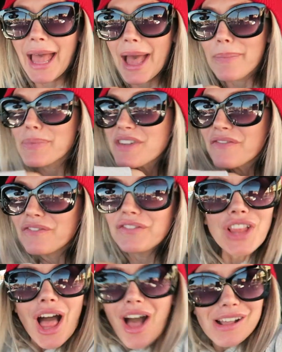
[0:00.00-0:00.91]
Happy
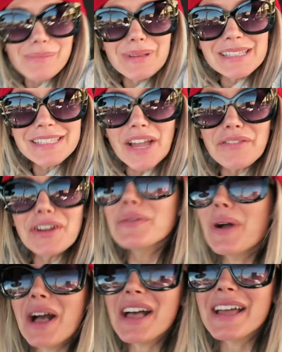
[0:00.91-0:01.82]
Vlogmas,
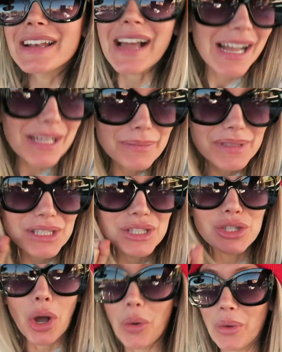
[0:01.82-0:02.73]
everyone! I am
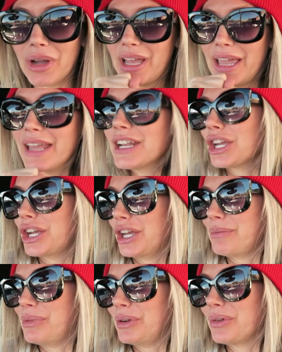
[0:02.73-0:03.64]
so in a
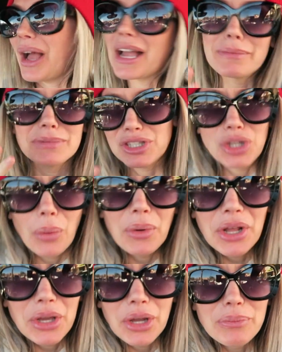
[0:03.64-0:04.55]
good mood. I'm so
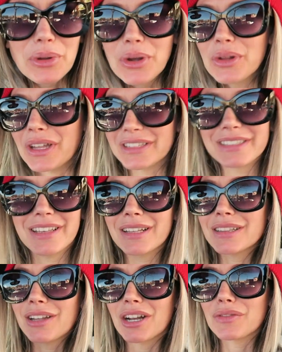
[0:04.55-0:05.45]
in a good mood. That's
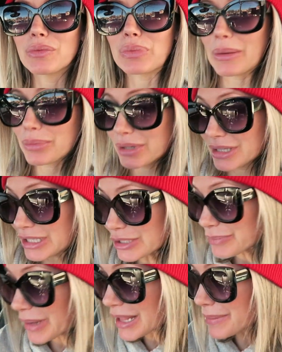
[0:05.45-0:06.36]
like not even proper
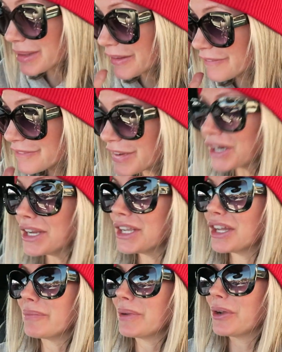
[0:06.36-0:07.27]
English, but I am in a very
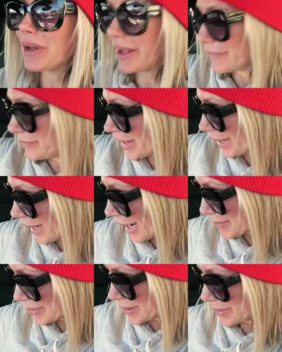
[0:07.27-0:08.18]
good mood. I'm very
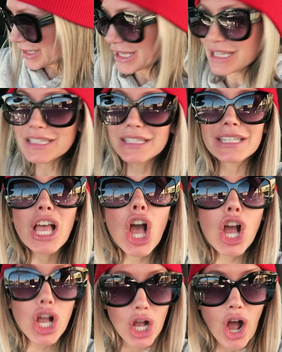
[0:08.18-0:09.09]
hyper because
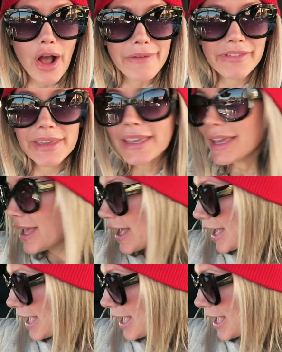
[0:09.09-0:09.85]
coffee